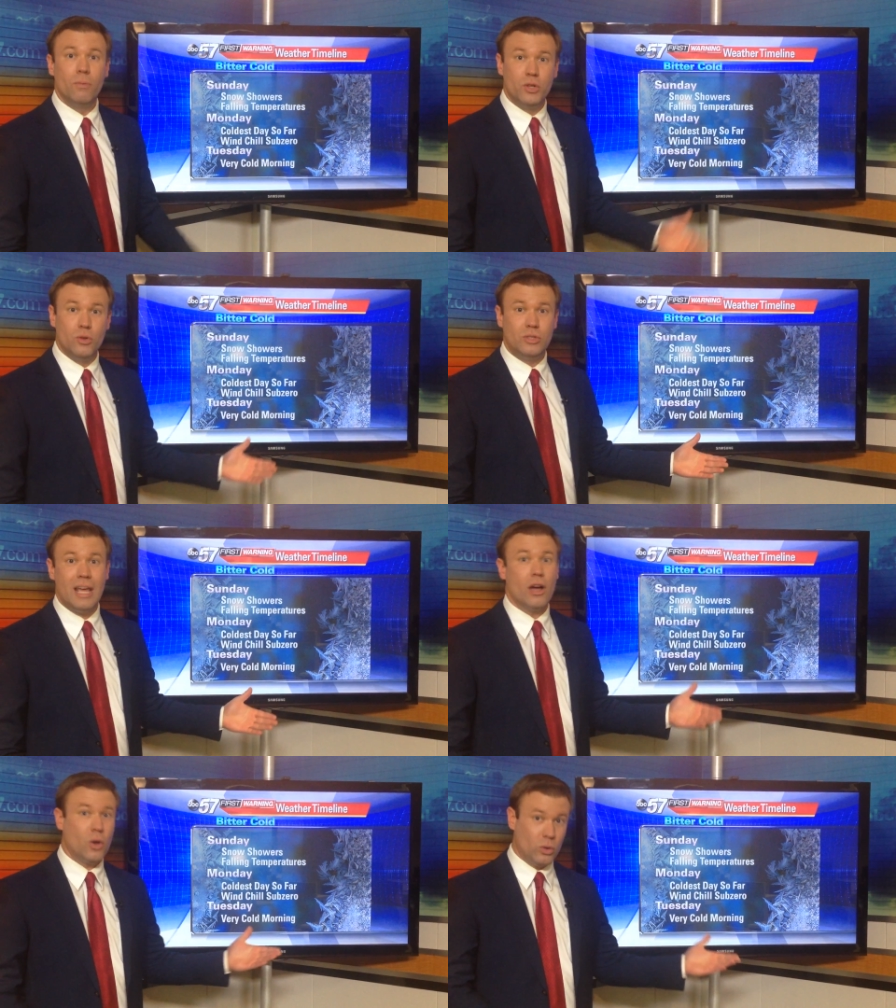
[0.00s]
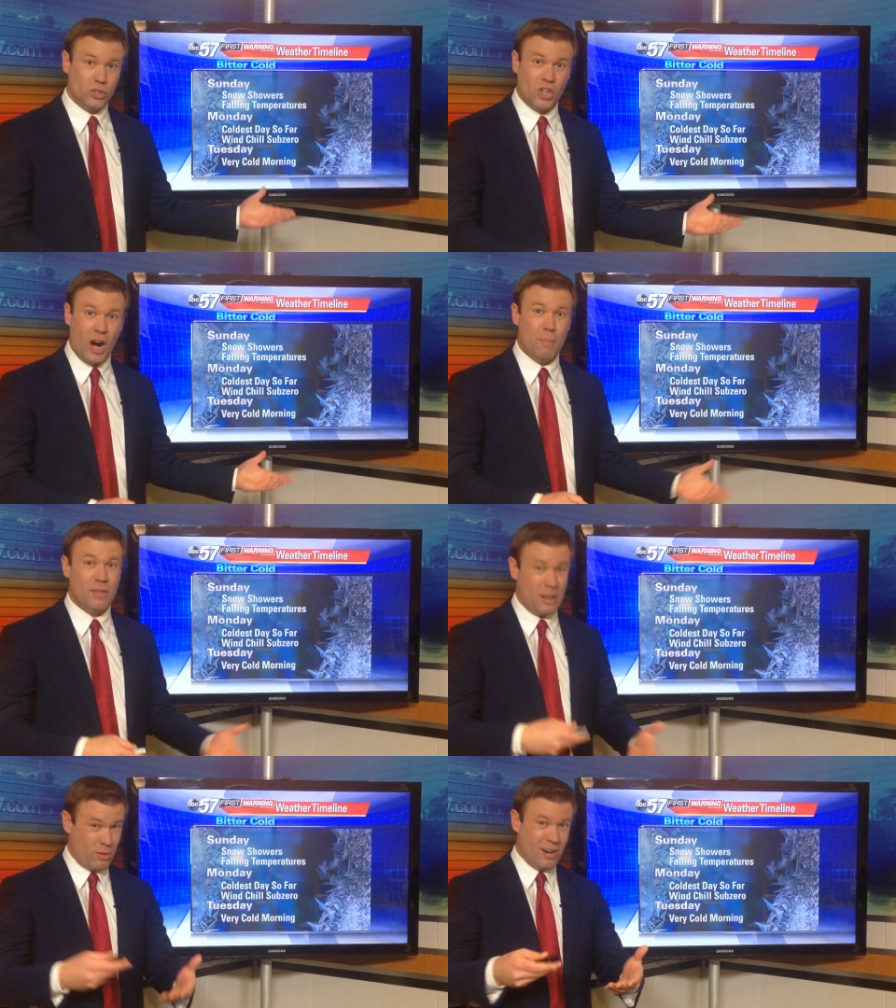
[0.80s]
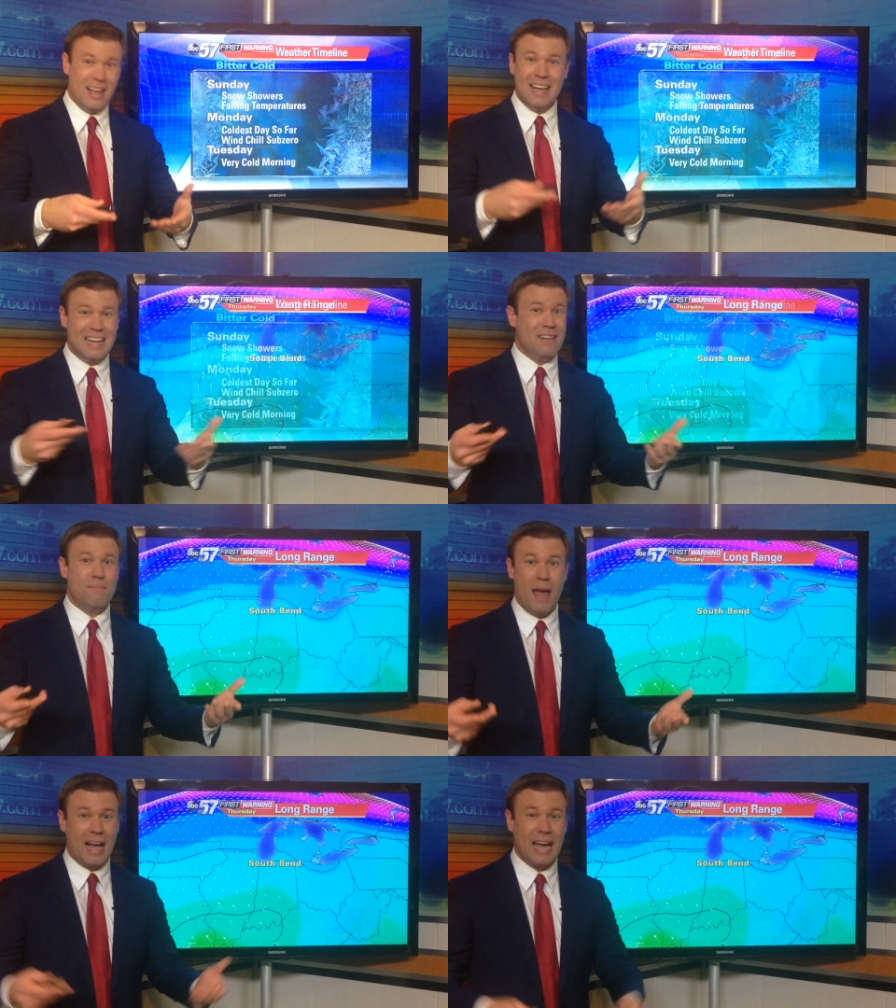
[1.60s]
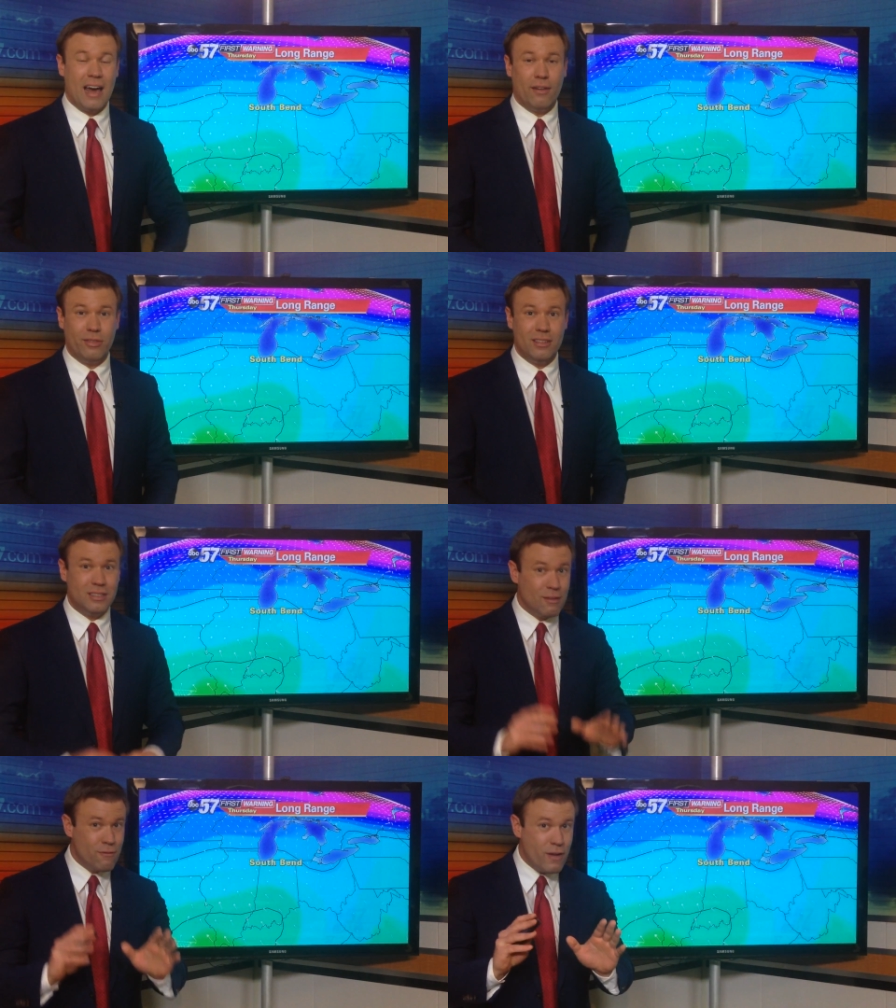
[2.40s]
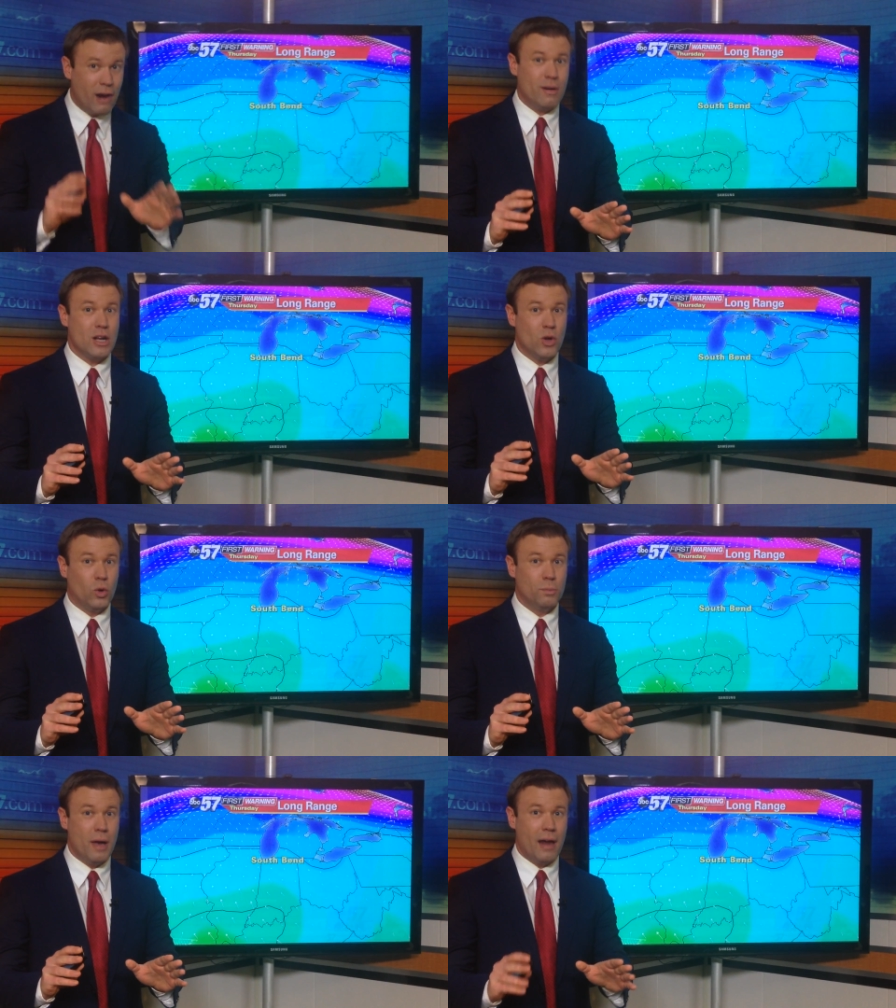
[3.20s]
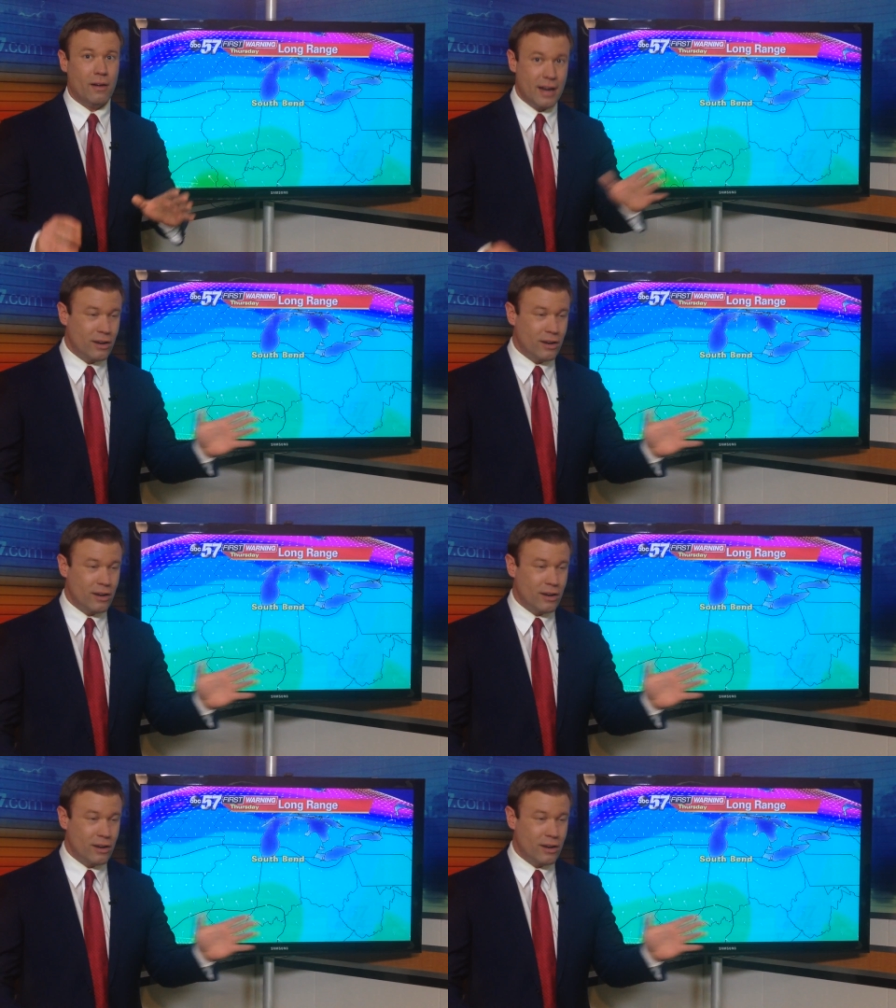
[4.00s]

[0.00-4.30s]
Tuesday, a cold start, but then we're getting back out of at least the very cold pattern.